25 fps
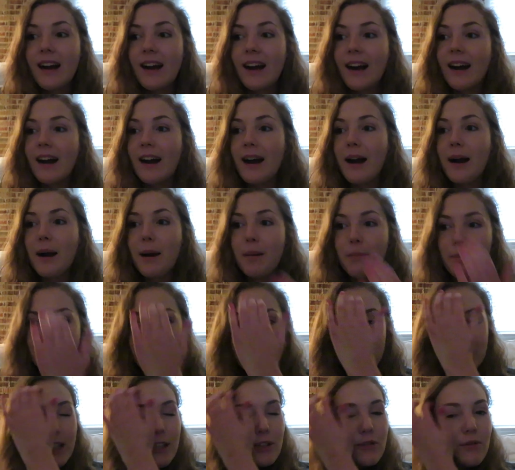But
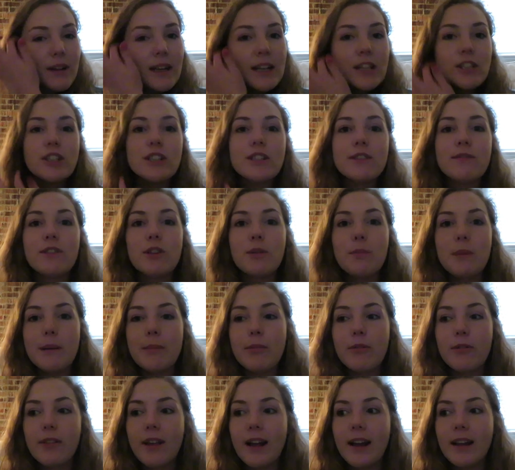this is really just for the
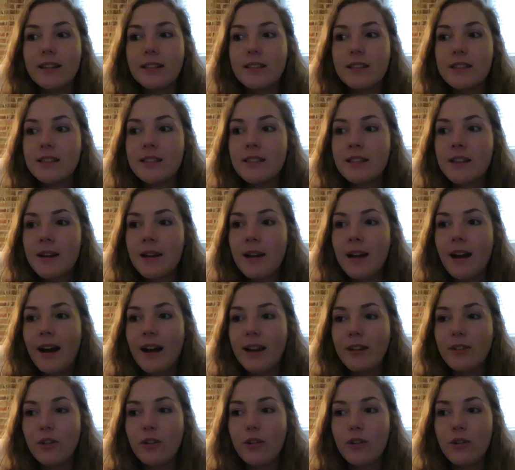people that
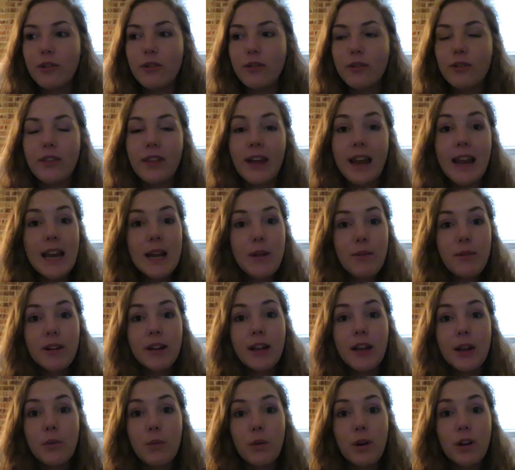I know that anyone
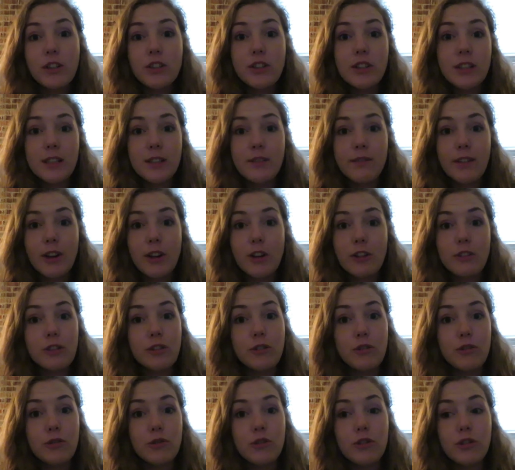can watch these videos
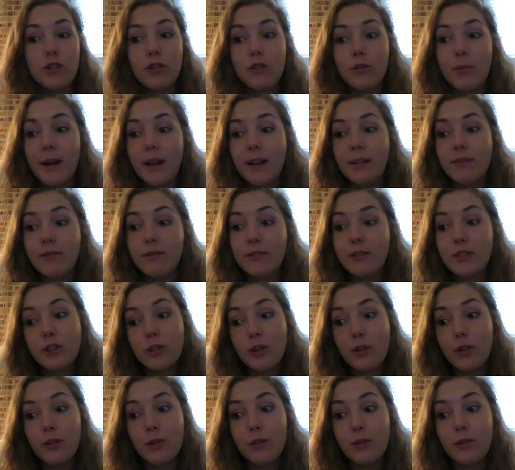on YouTube. And
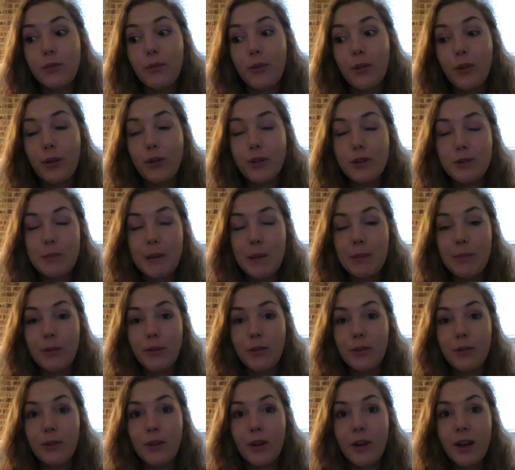so for those
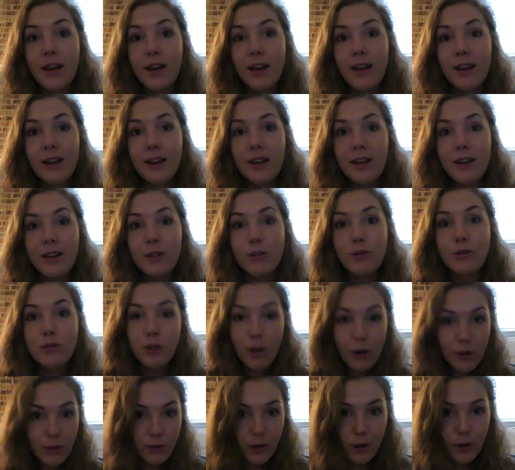people who
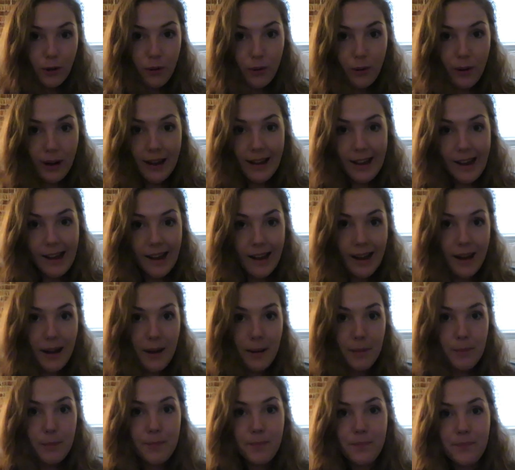don't know who I
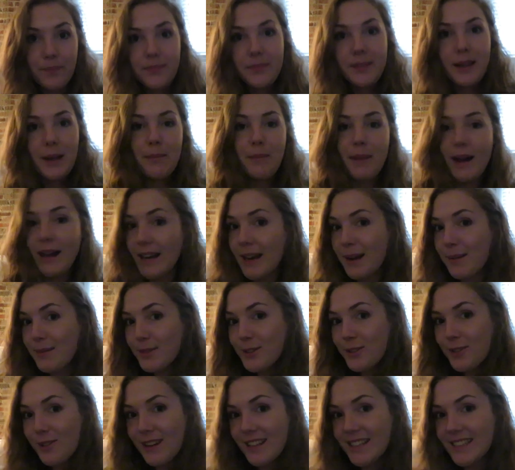am, my name
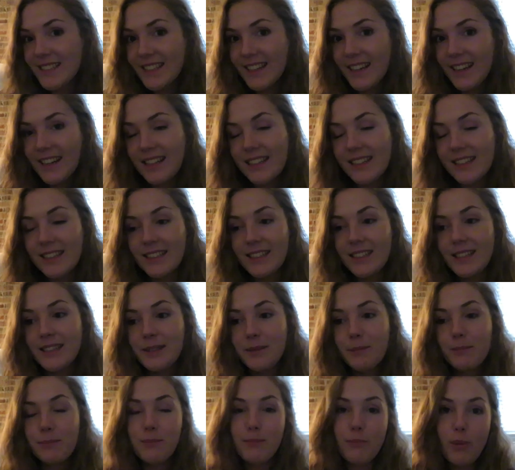is Lorenza
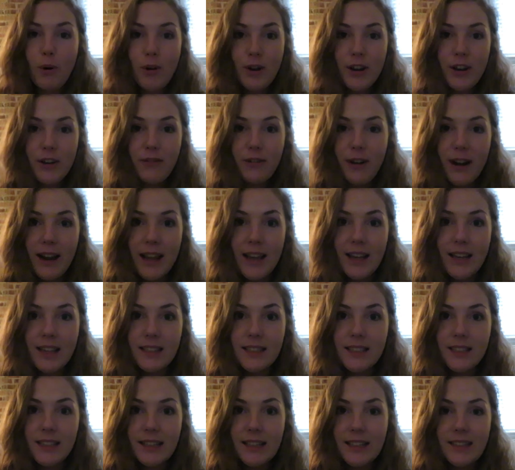Nicholas, born and
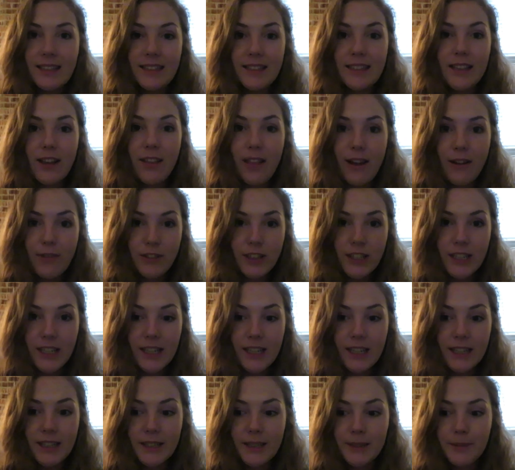raised in South
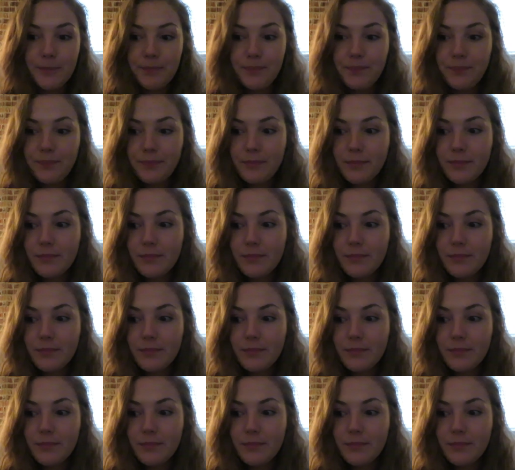Africa,